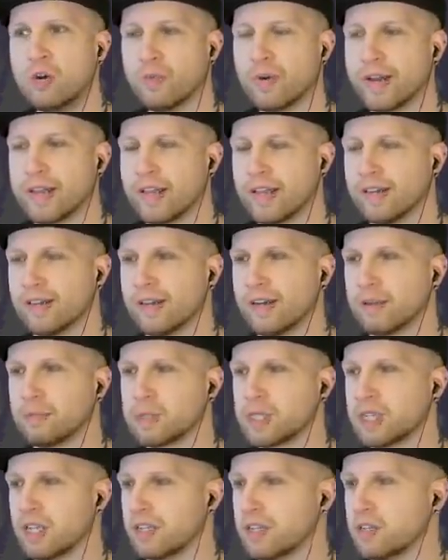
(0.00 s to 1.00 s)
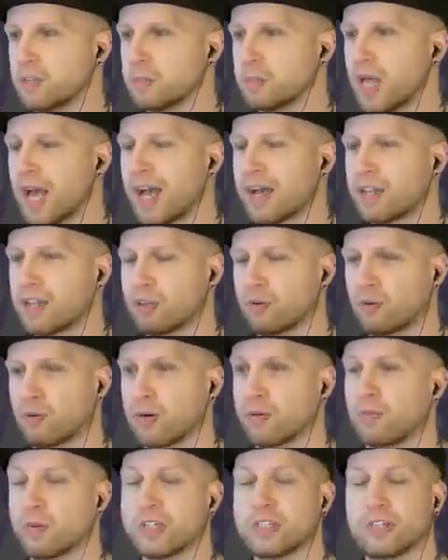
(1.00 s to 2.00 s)
when he ended up selling the
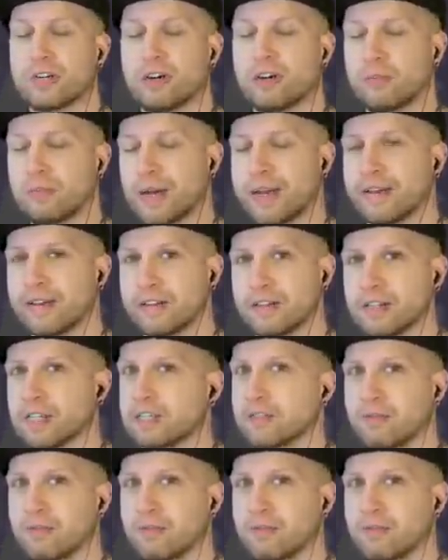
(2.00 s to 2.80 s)
Blackthorn, which, oh my goodness